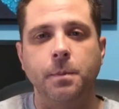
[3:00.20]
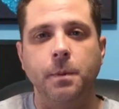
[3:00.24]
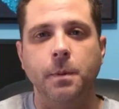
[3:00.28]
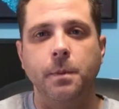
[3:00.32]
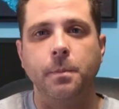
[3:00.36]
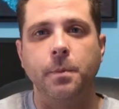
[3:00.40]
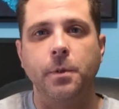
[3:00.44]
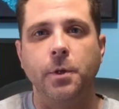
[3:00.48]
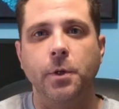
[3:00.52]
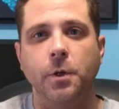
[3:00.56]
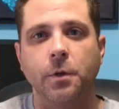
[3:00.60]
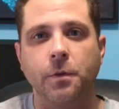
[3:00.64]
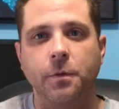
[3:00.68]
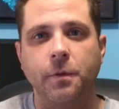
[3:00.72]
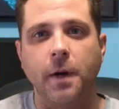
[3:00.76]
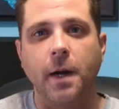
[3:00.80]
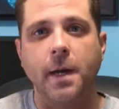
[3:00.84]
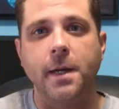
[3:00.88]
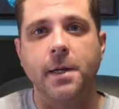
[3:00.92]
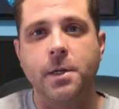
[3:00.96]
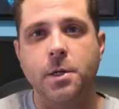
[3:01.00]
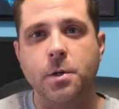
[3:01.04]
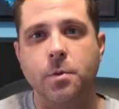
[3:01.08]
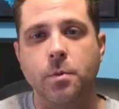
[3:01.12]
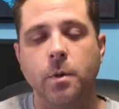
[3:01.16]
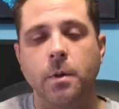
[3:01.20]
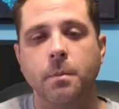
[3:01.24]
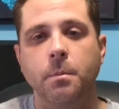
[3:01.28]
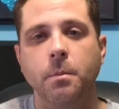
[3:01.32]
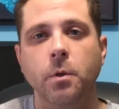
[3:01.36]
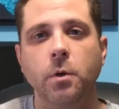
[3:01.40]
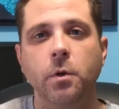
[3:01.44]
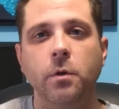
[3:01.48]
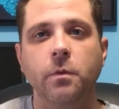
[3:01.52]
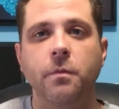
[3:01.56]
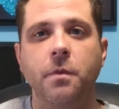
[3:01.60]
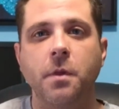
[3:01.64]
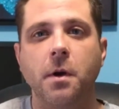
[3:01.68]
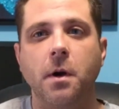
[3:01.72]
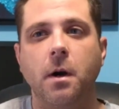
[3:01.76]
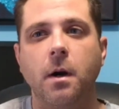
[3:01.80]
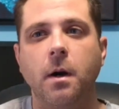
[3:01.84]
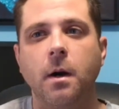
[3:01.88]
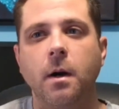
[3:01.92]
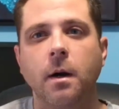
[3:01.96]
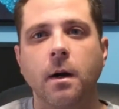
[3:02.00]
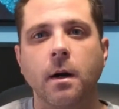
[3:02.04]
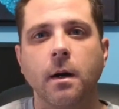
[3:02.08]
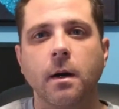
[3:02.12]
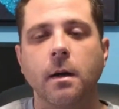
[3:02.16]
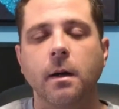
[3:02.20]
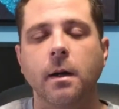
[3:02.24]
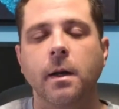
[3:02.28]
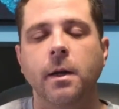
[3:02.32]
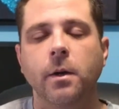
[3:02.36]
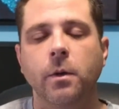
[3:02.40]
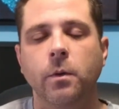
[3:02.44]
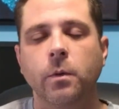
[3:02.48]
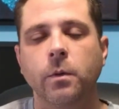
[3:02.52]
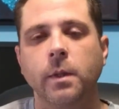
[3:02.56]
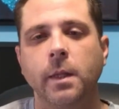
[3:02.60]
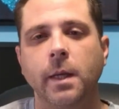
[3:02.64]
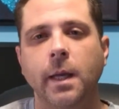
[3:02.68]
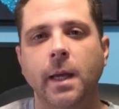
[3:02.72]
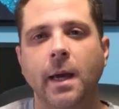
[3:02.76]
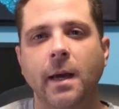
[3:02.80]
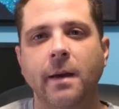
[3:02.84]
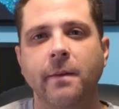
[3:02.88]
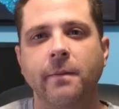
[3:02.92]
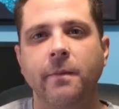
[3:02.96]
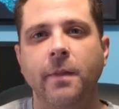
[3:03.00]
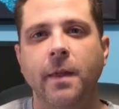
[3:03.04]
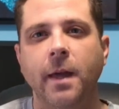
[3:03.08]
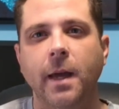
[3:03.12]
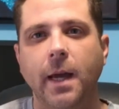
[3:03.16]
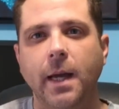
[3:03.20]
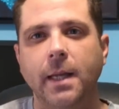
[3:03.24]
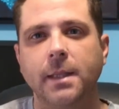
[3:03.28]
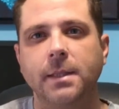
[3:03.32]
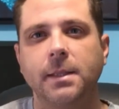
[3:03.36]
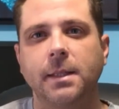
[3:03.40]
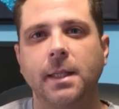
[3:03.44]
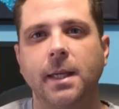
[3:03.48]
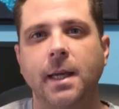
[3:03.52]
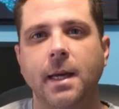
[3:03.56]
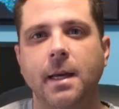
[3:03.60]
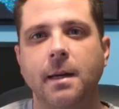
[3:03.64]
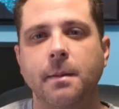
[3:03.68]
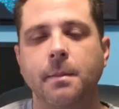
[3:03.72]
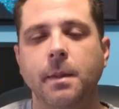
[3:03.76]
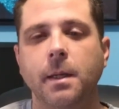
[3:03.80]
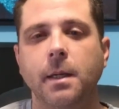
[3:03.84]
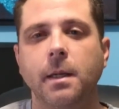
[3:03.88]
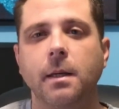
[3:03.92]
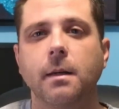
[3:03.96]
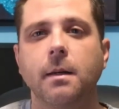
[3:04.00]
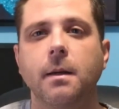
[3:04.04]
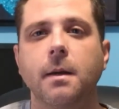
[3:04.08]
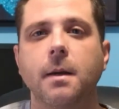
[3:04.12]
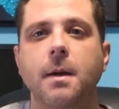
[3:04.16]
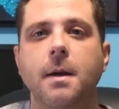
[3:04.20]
been purified to remove the R and only have the S-ketamine.